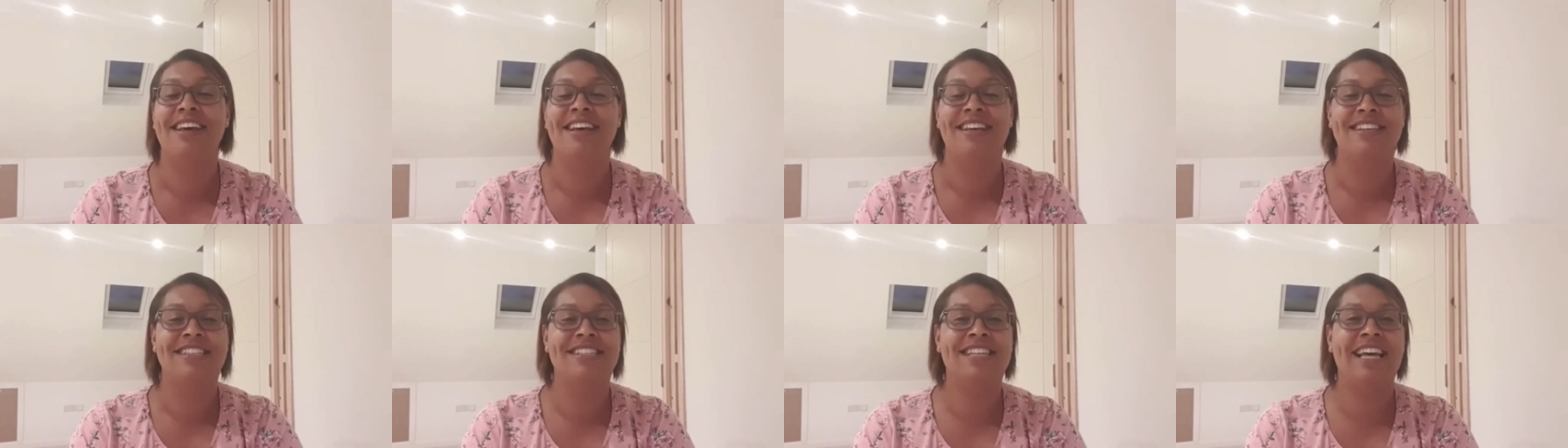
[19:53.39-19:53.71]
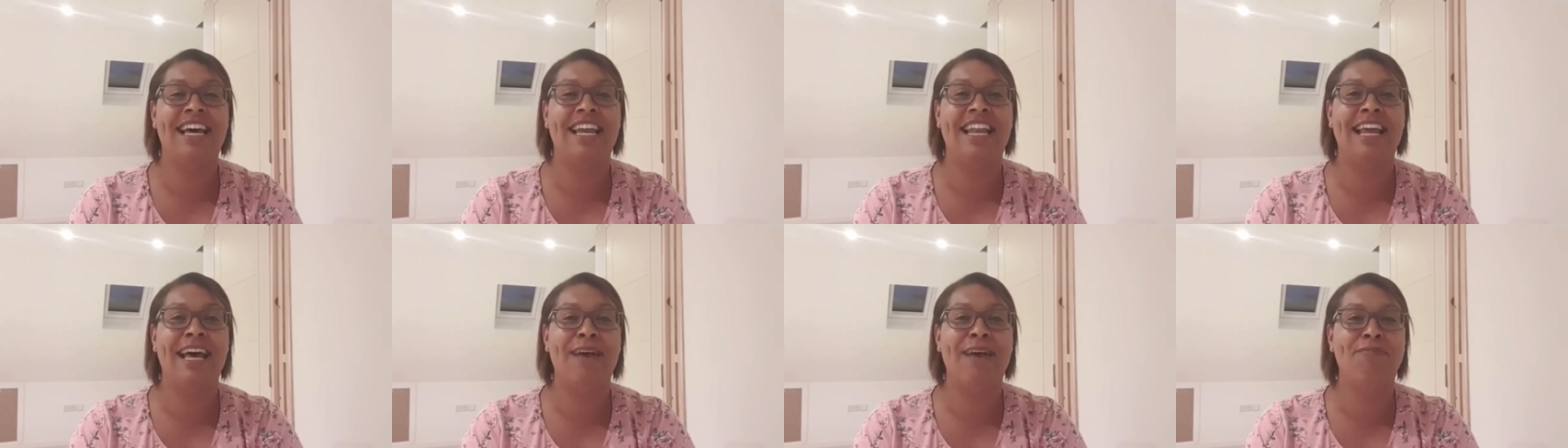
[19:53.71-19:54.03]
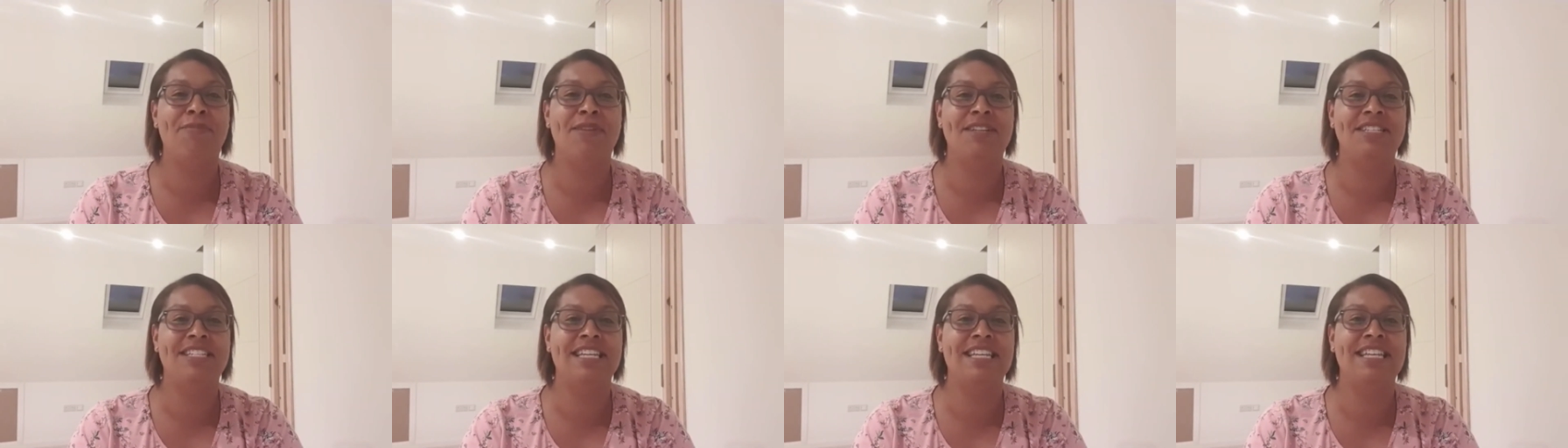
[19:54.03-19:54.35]
sat and had
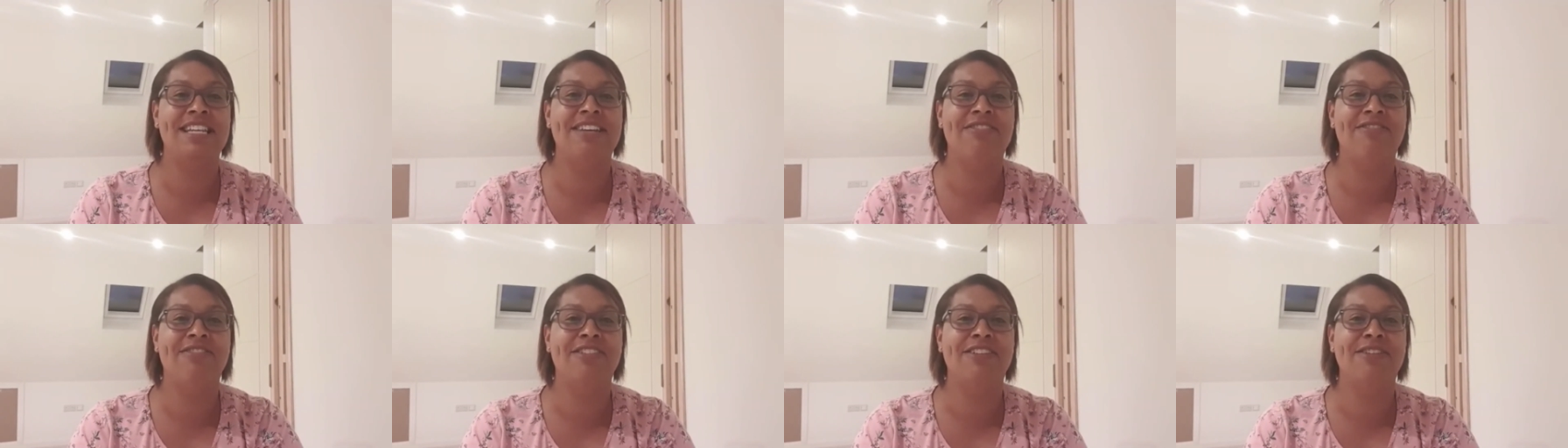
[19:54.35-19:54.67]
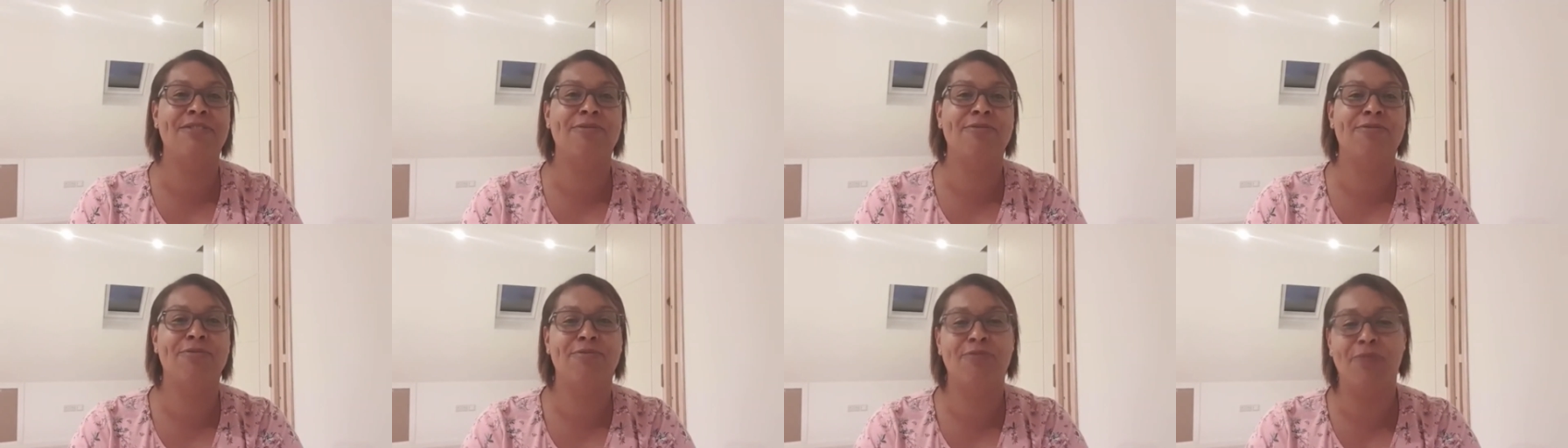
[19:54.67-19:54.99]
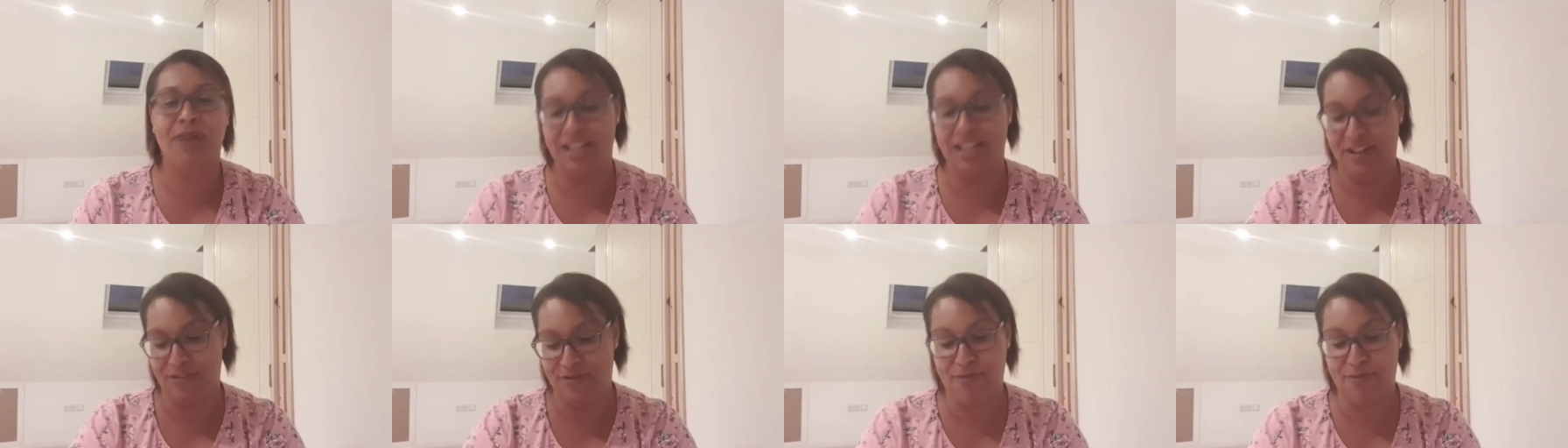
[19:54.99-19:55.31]
my dinner and
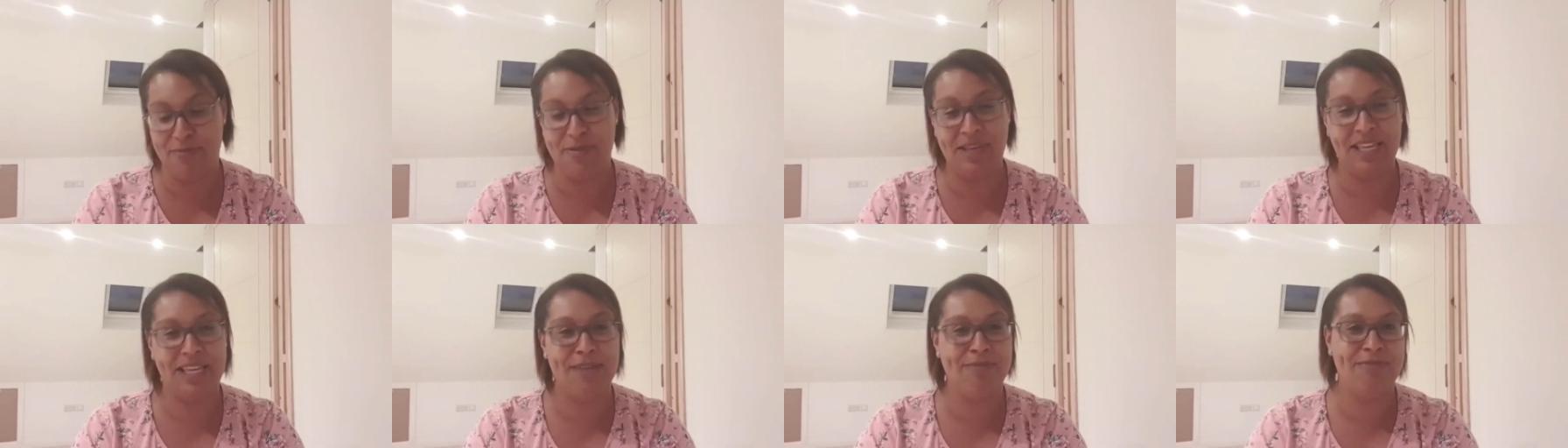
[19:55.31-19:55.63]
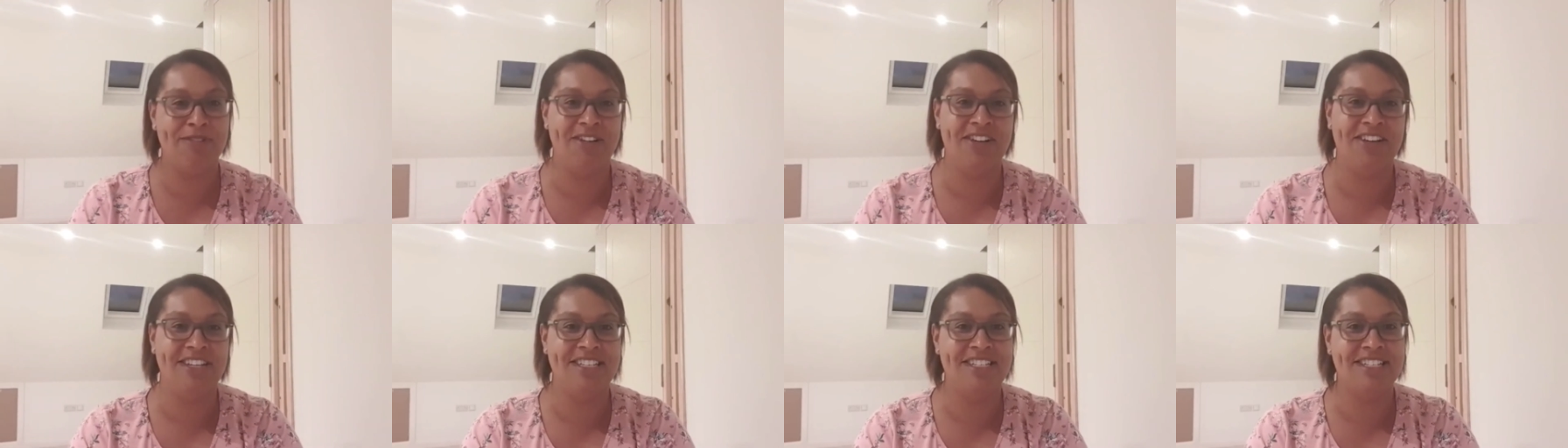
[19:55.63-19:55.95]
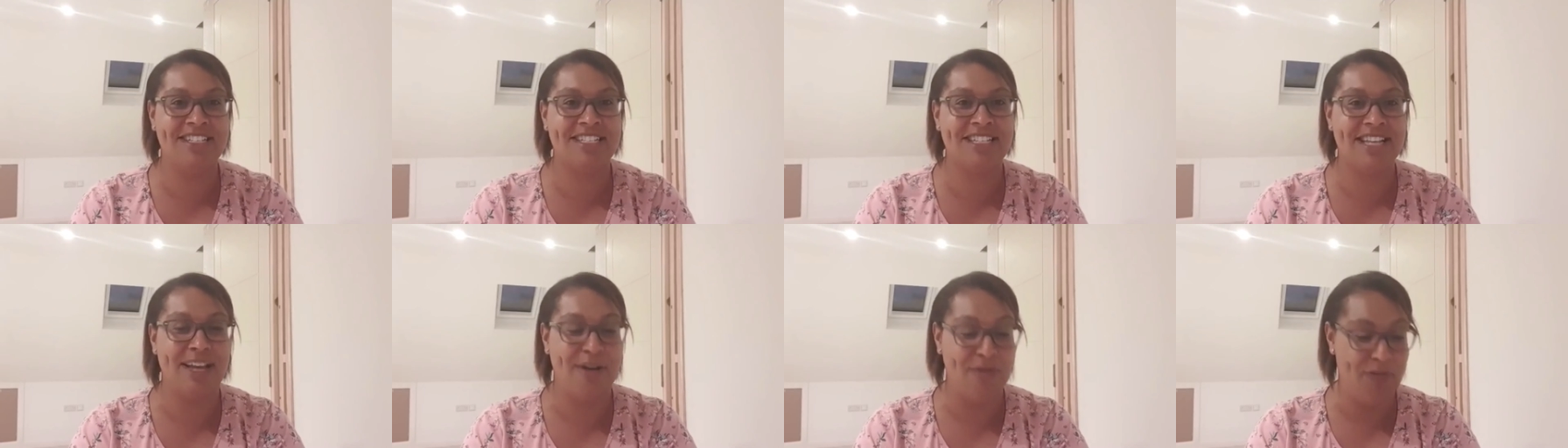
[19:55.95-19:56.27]
waited for Peaky
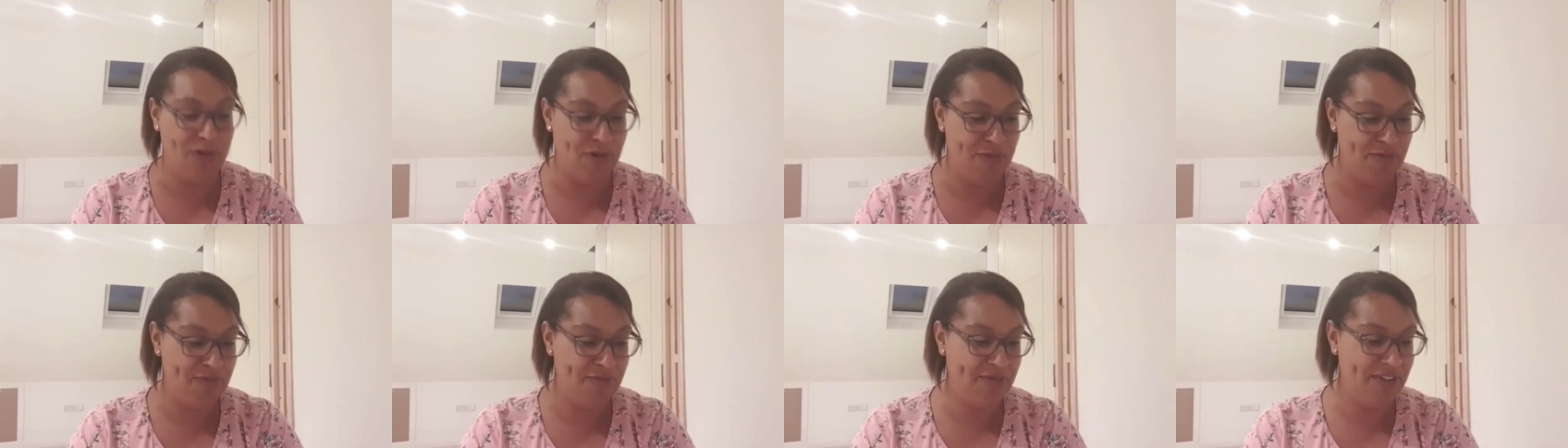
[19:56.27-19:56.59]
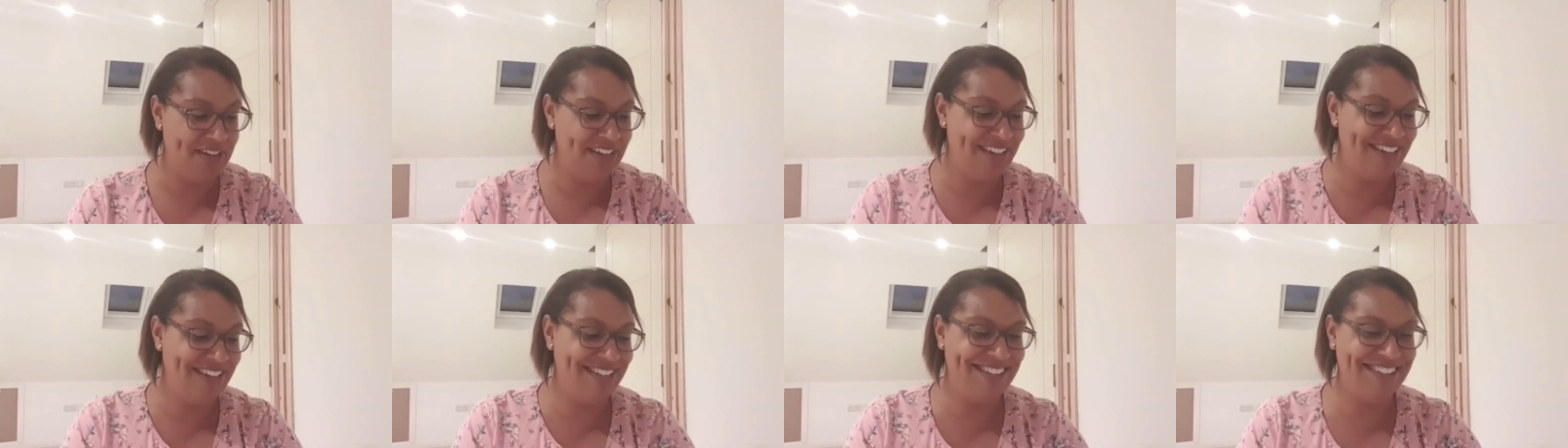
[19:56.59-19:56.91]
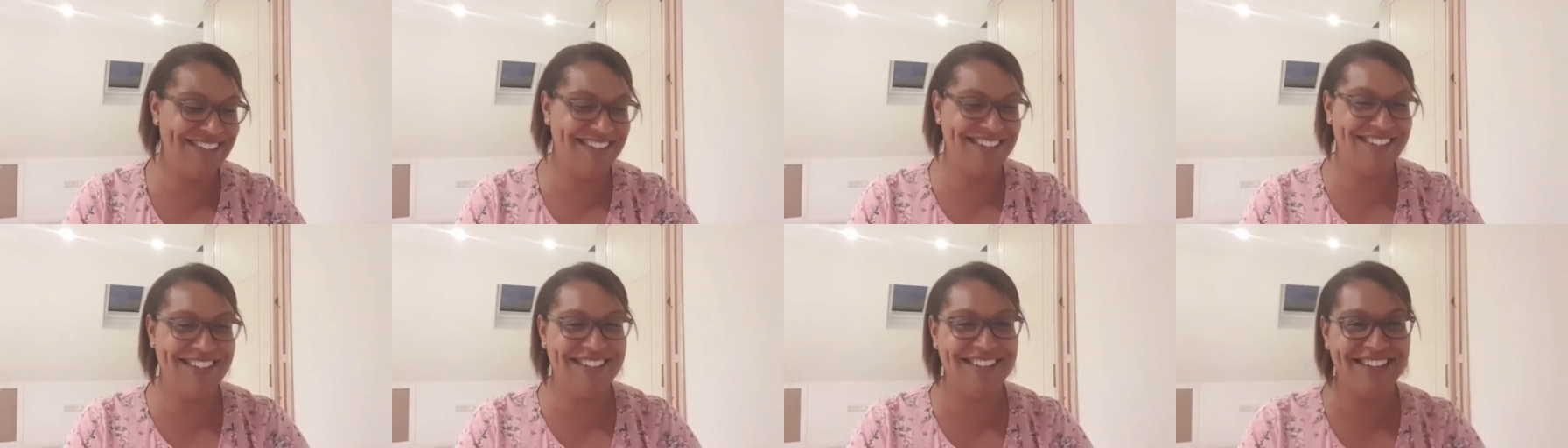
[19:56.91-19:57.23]
Blinders to come on, but
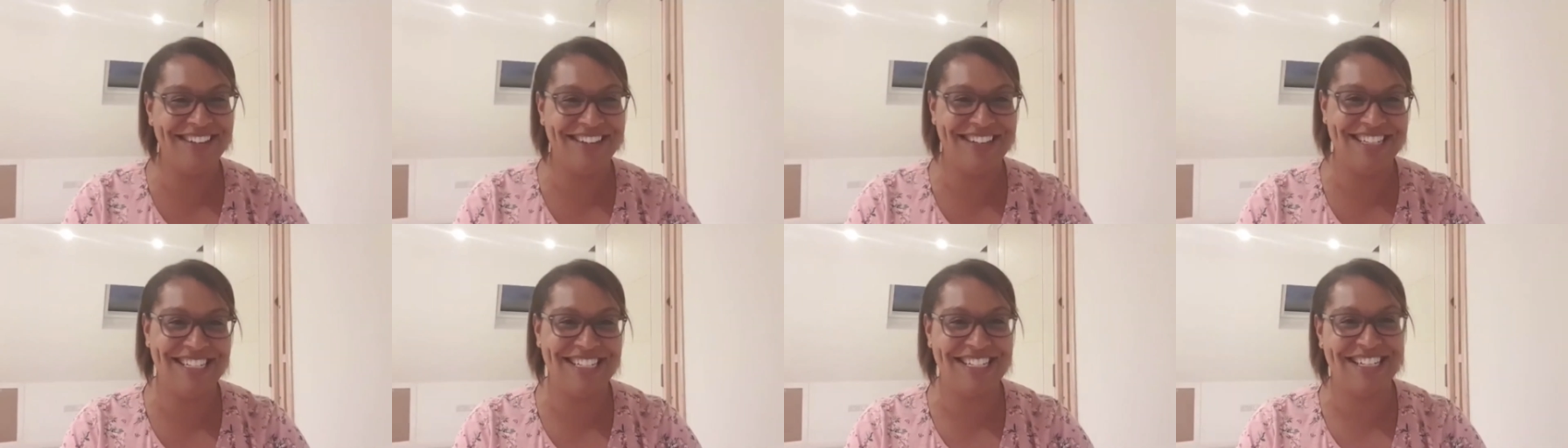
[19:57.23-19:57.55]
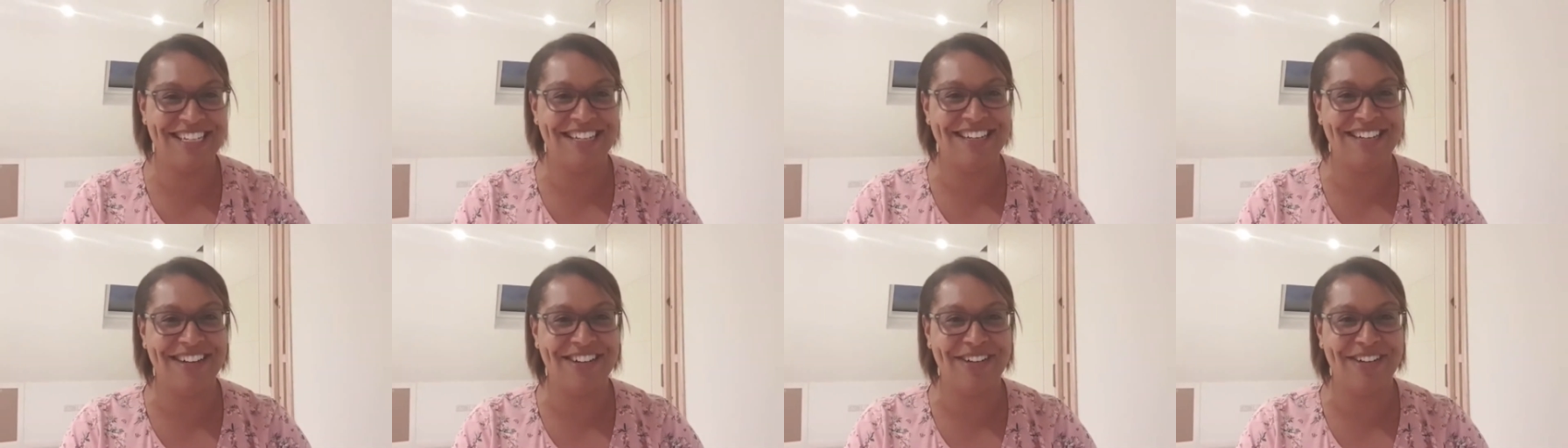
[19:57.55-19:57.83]
I didn't.